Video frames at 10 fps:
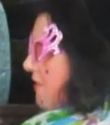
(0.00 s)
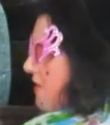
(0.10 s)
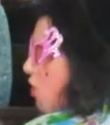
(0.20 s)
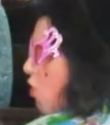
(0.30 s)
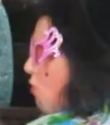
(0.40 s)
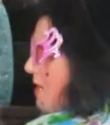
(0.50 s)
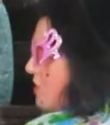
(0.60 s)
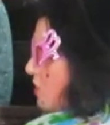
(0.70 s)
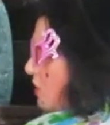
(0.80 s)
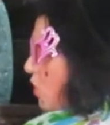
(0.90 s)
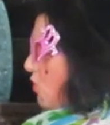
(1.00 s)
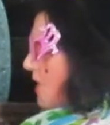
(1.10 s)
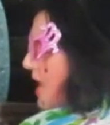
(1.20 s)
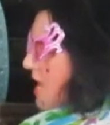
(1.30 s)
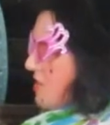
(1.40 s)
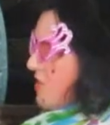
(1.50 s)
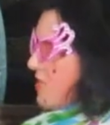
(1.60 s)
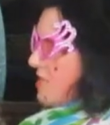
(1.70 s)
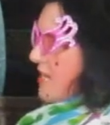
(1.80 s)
They all went to look under